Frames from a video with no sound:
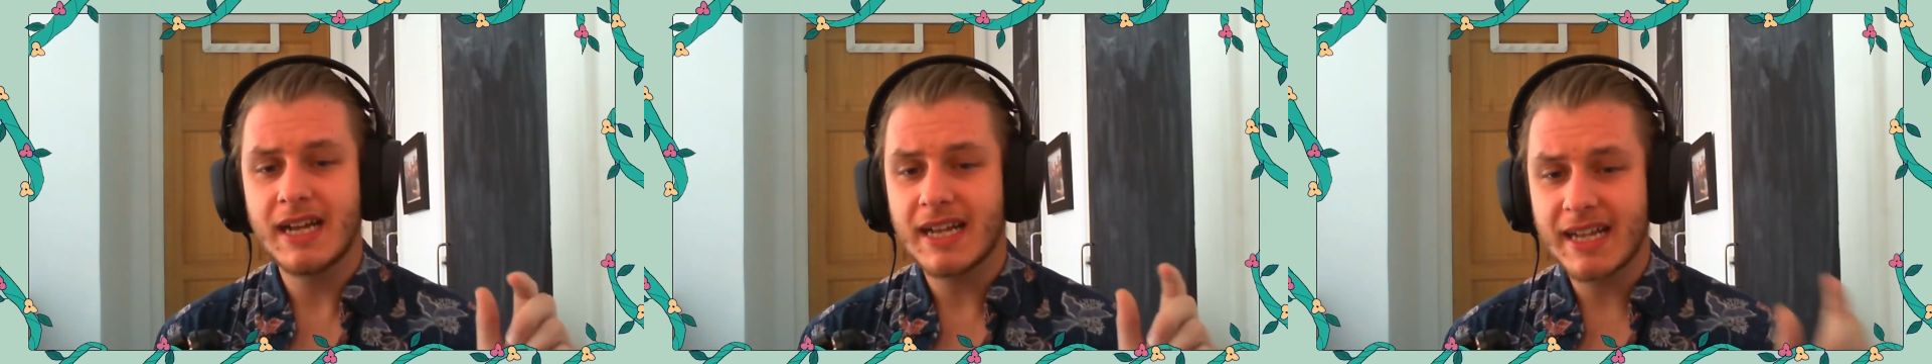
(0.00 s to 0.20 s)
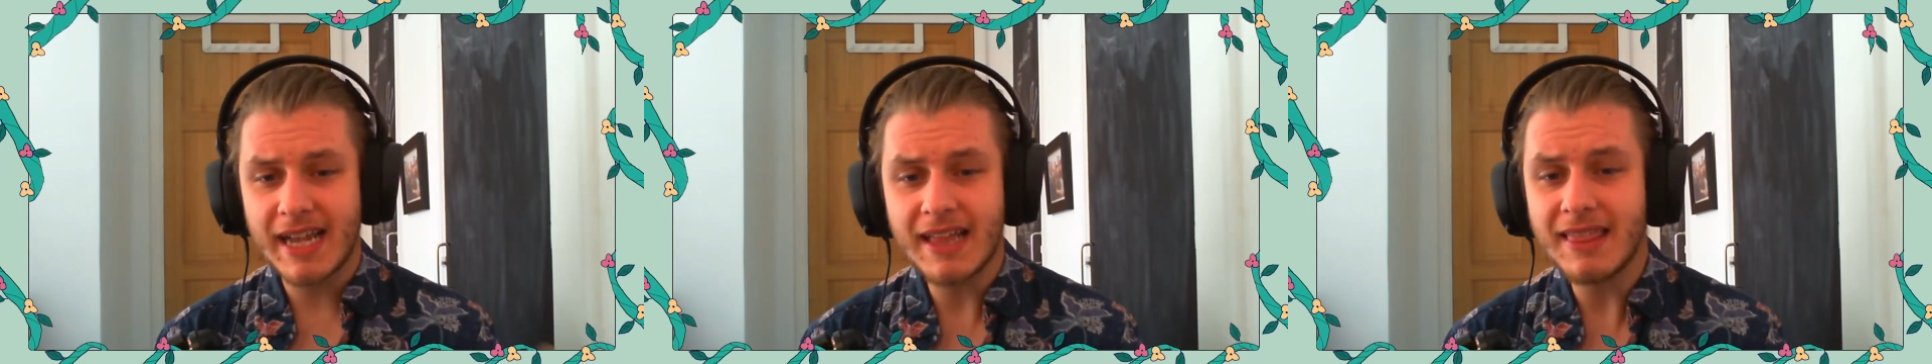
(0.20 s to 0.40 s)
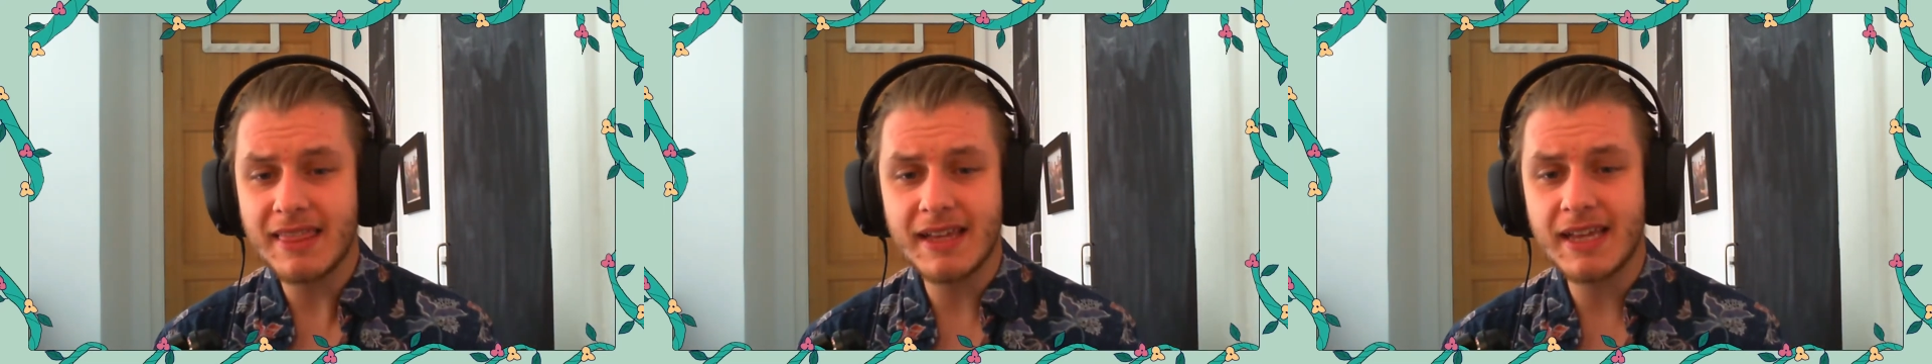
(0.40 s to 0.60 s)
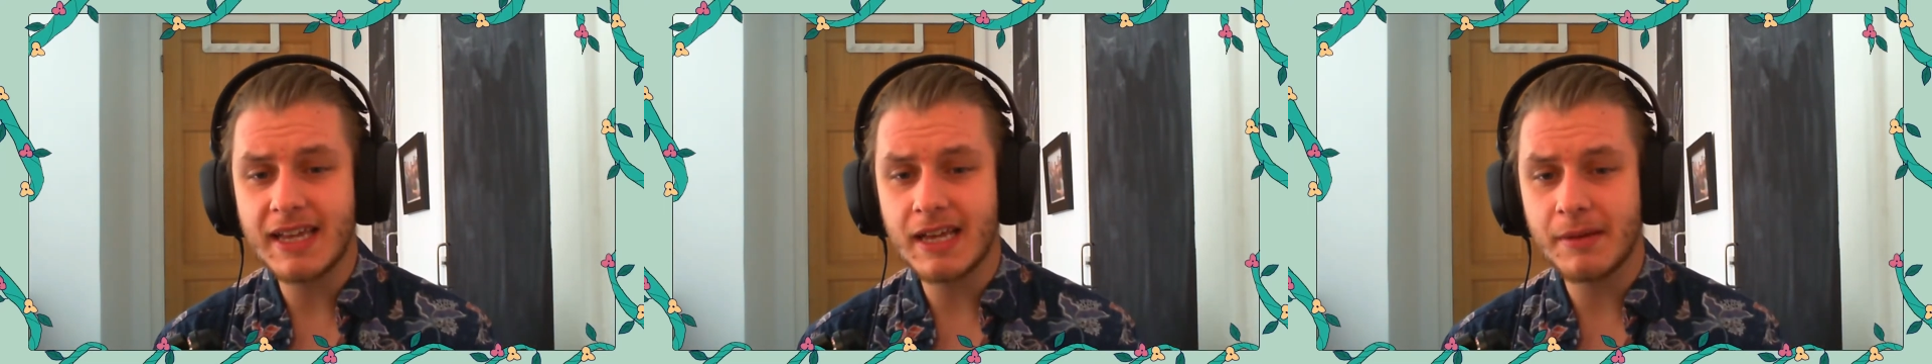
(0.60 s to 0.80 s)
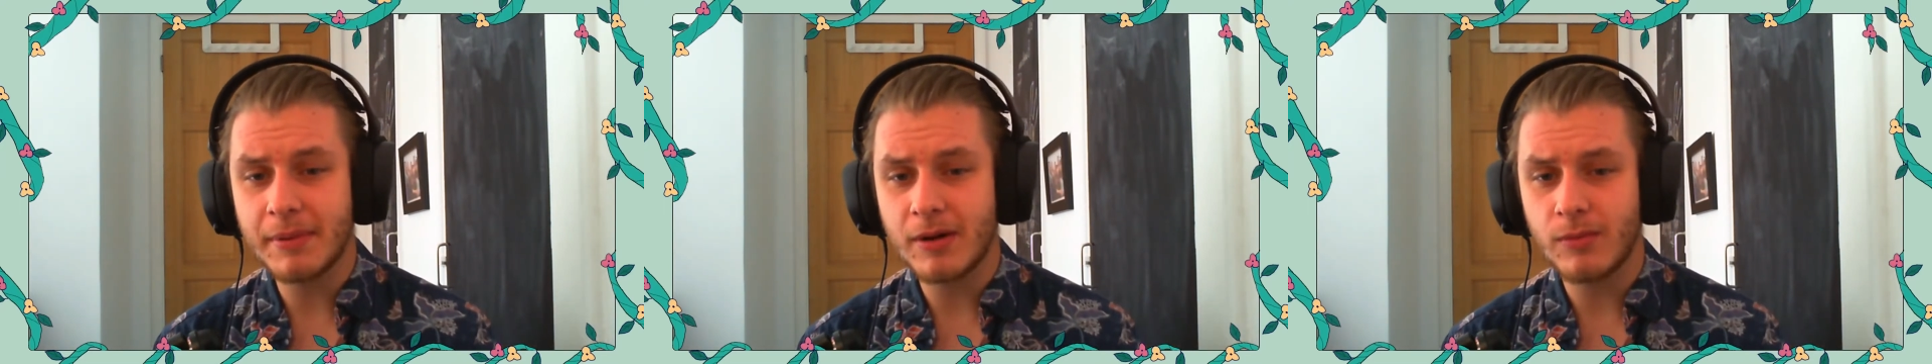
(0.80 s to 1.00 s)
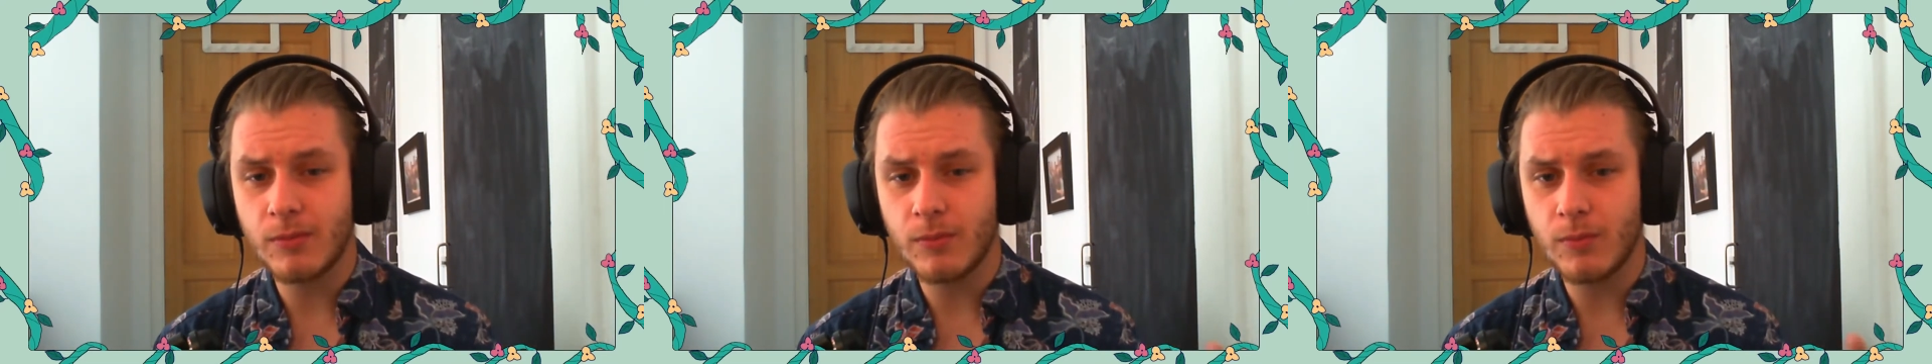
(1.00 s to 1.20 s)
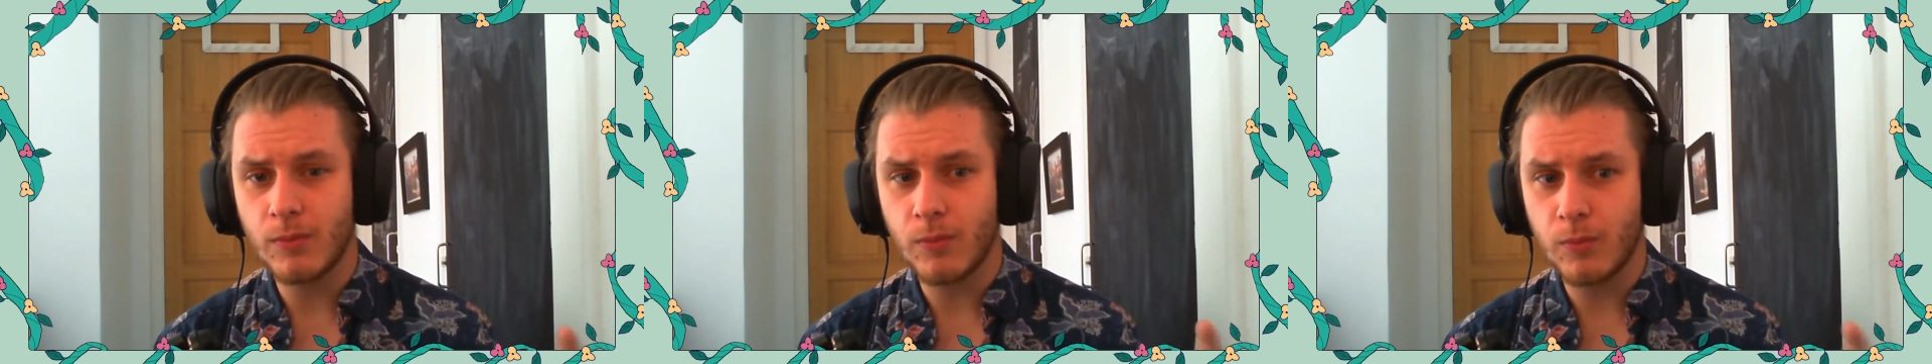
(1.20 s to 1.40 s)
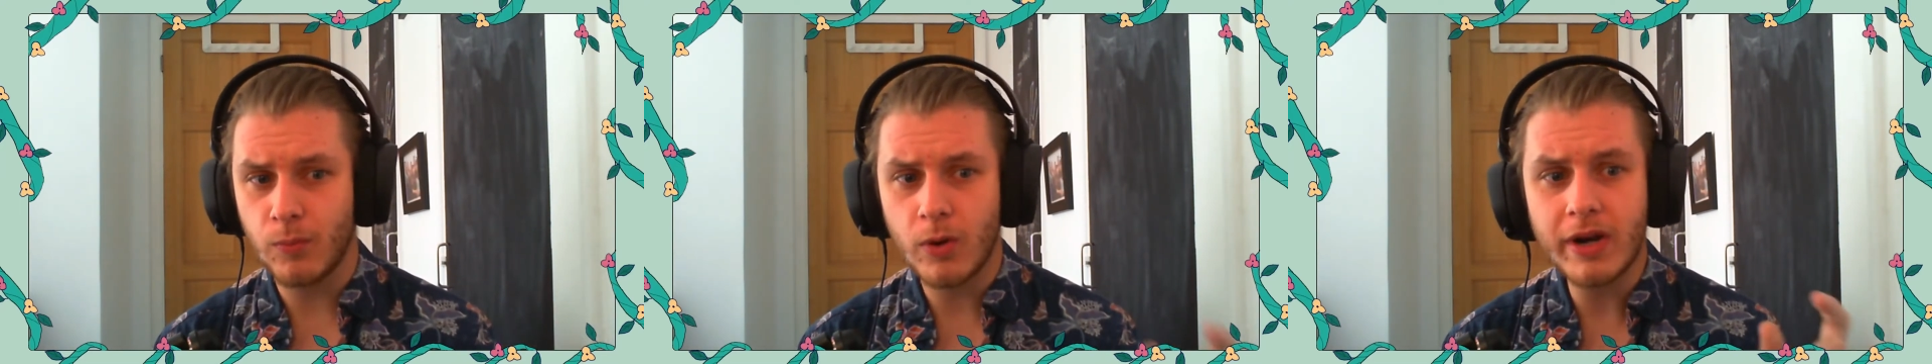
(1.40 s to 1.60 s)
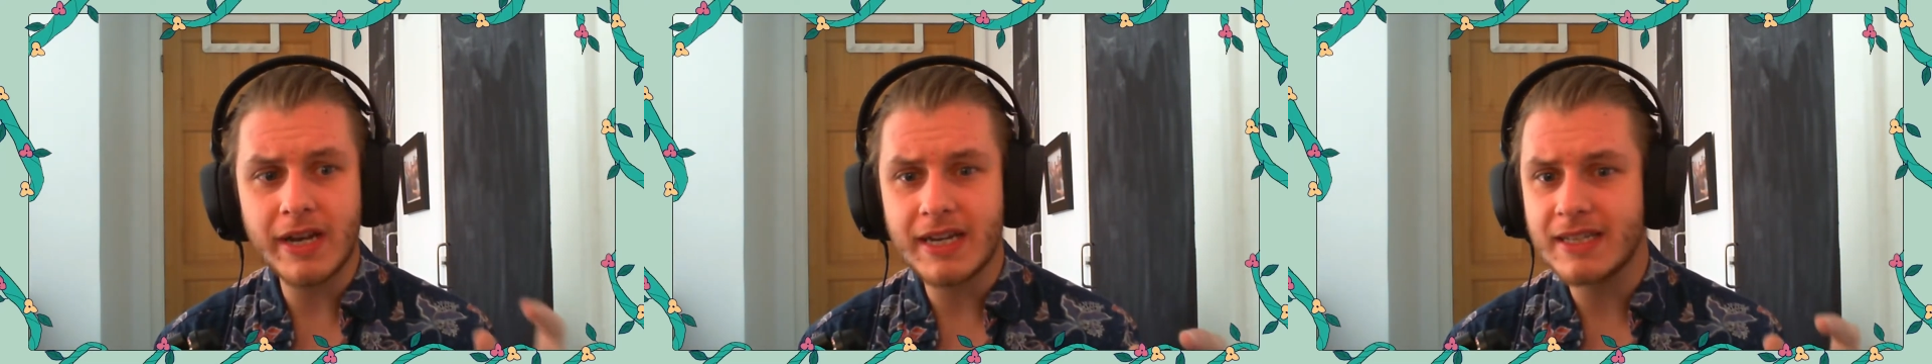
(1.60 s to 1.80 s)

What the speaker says: get thinking about what it